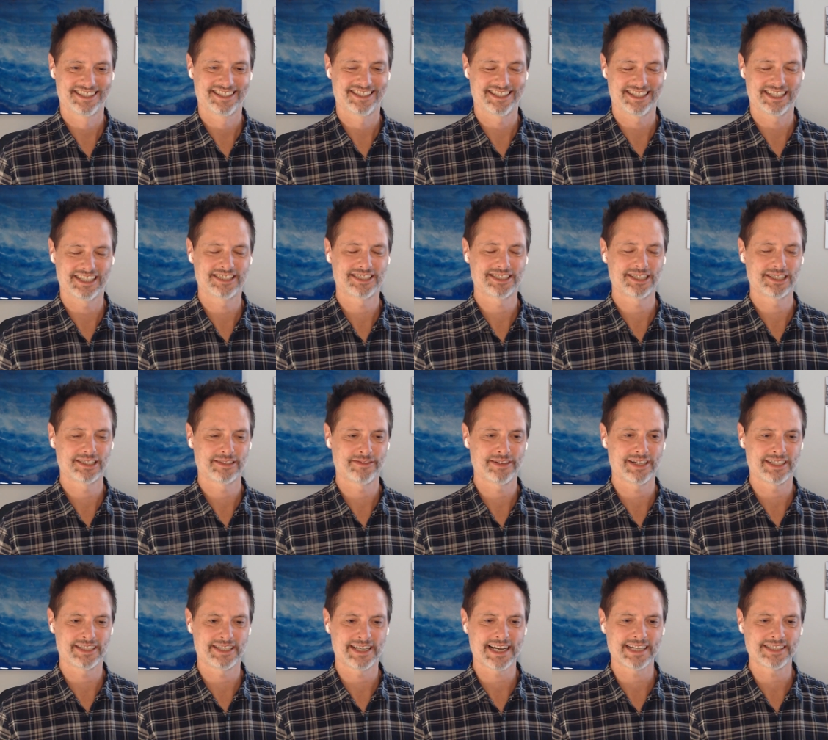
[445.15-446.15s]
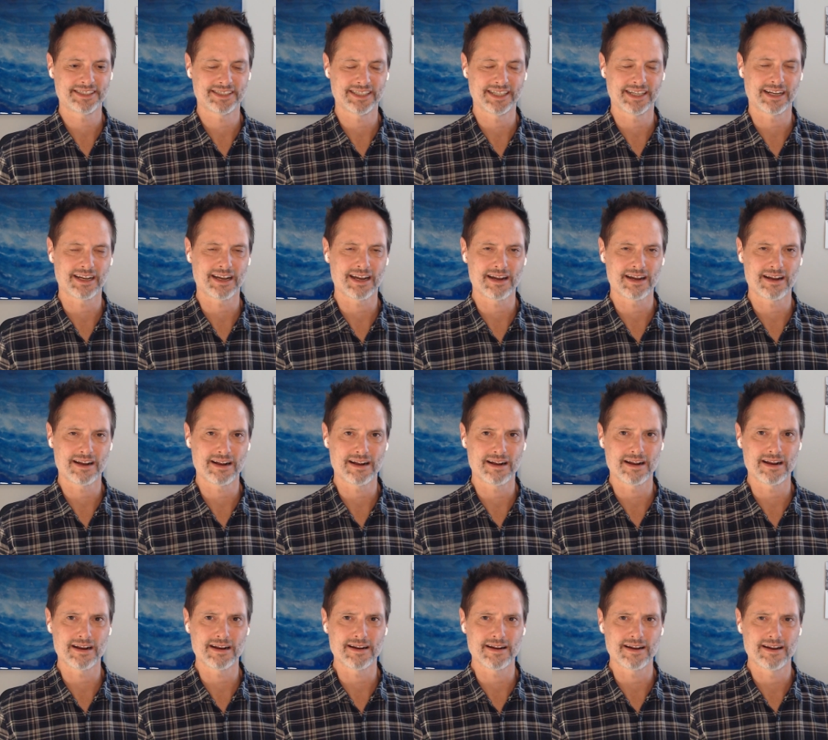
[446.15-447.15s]
That sounds fantastic.
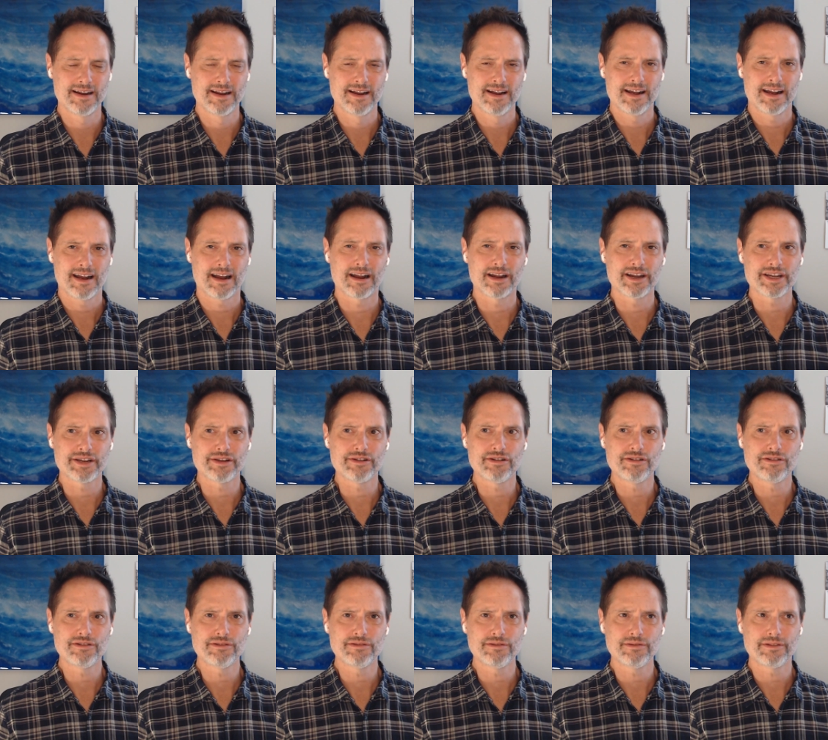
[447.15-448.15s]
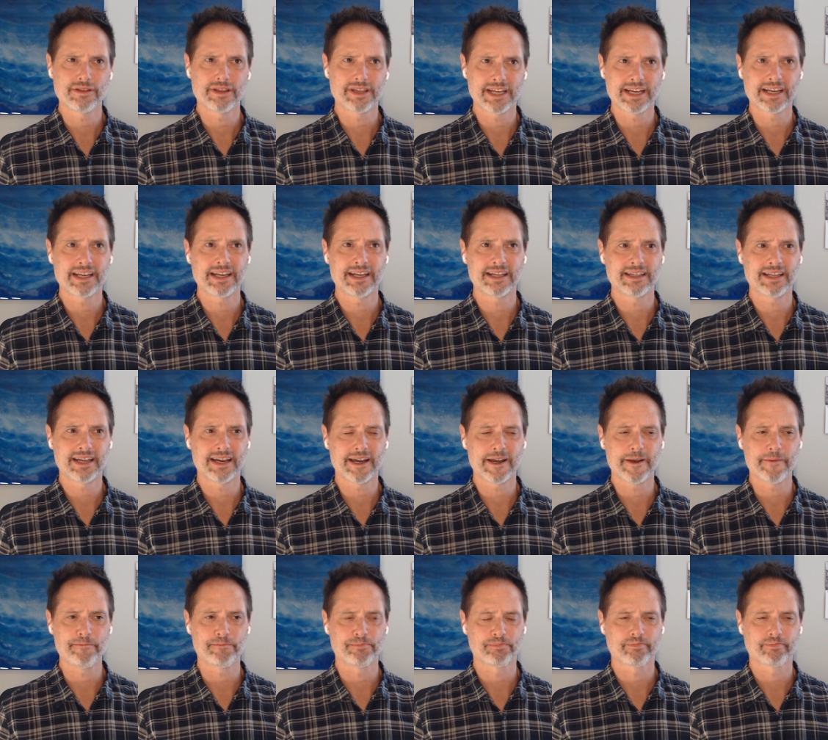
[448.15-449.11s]
Are you thinking that